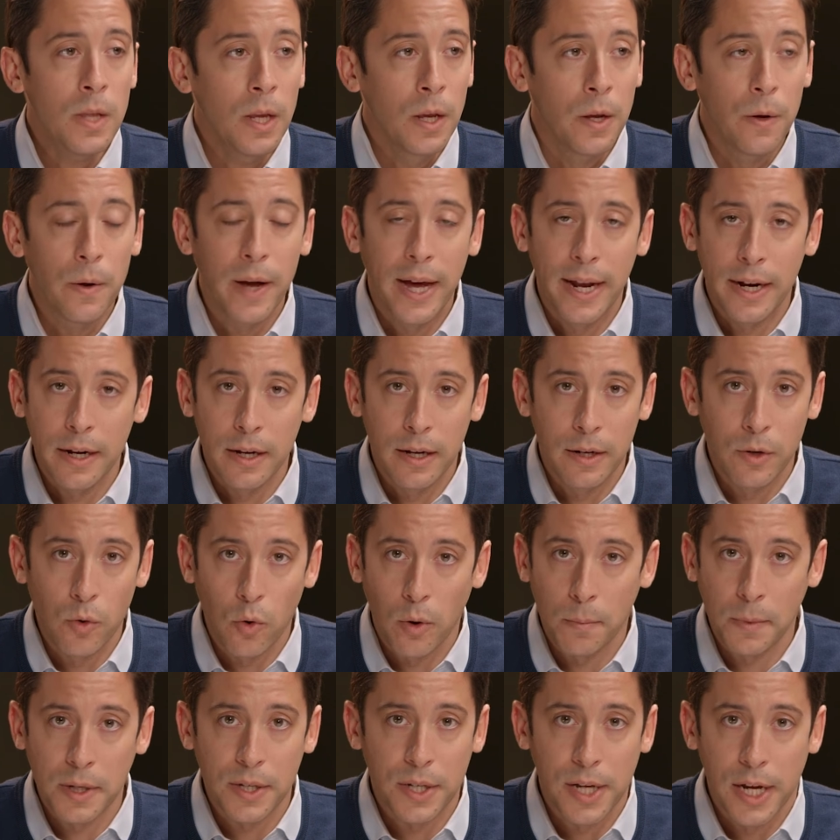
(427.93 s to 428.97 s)
You had a
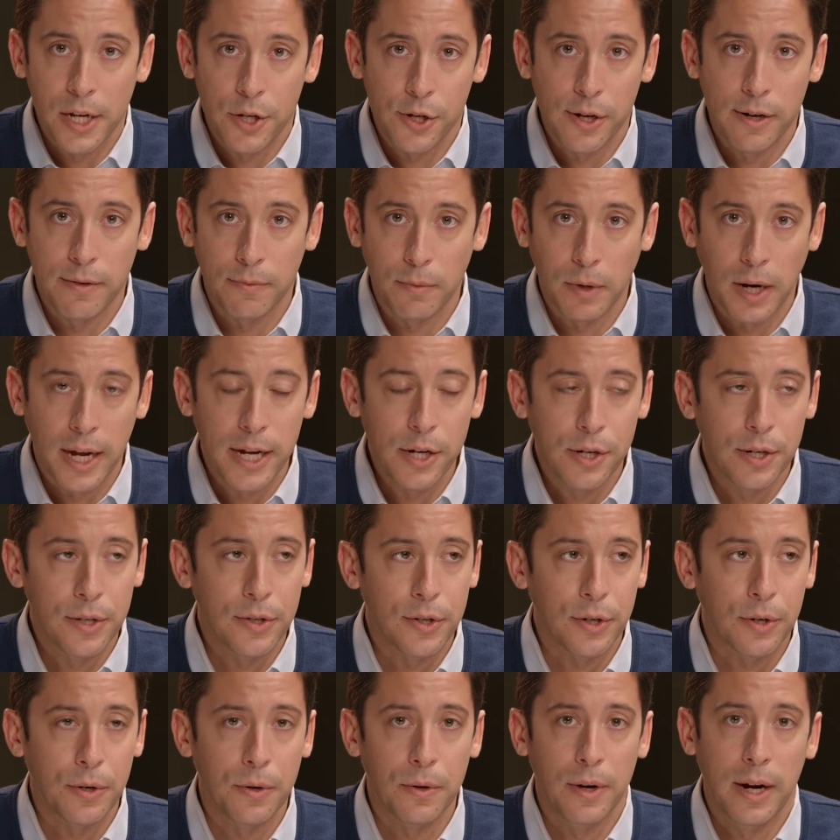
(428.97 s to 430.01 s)
normalization of relations
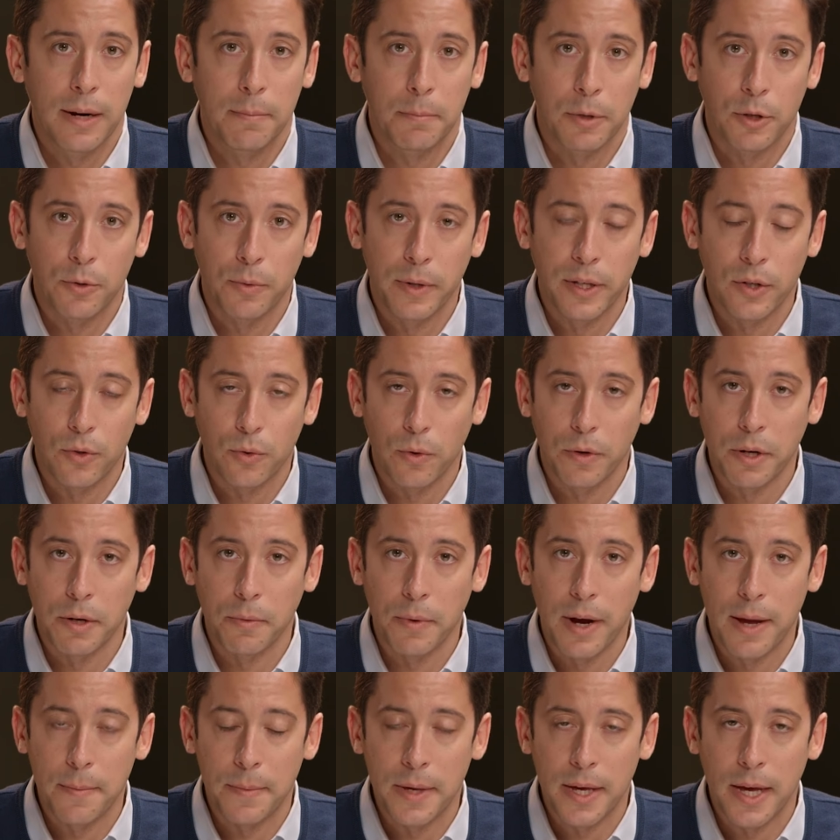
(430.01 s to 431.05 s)
occurring between Saudi
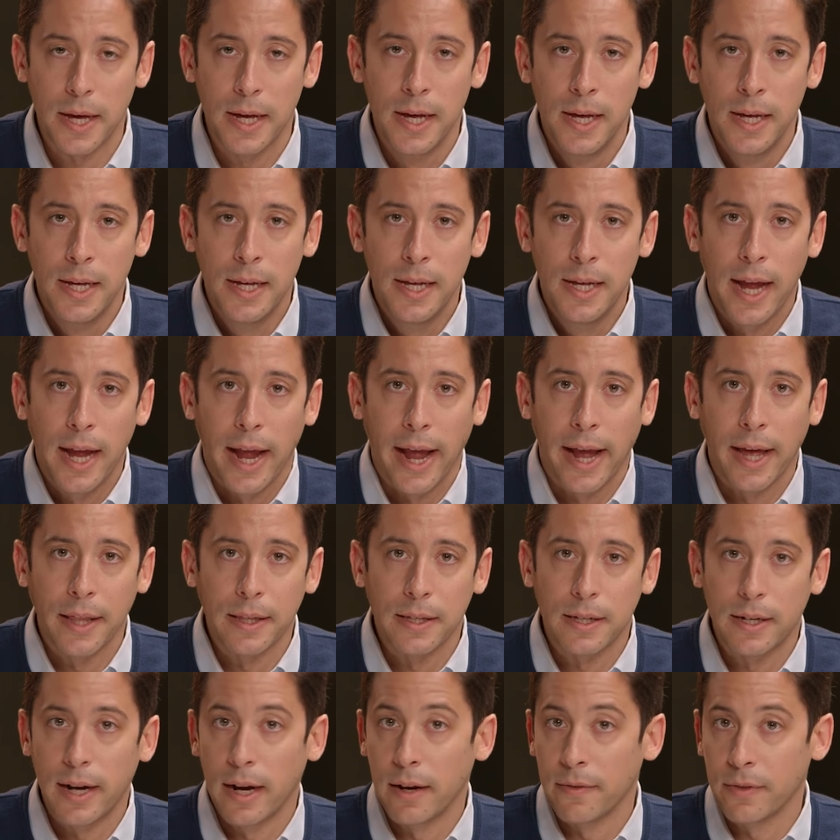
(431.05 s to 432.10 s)
Arabia and
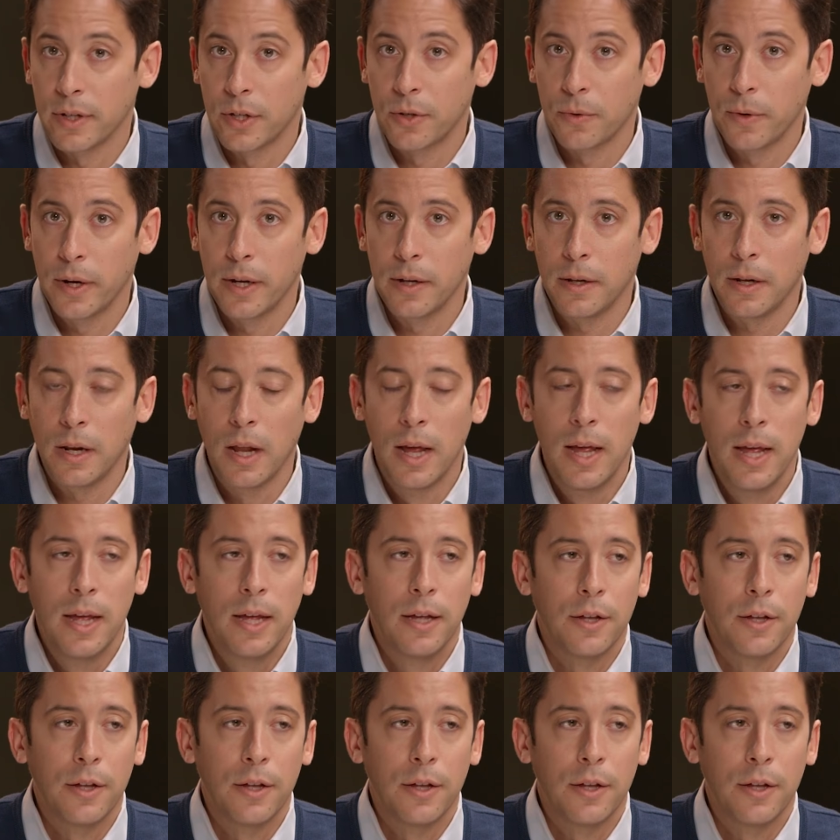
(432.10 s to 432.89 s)
the state of Israel.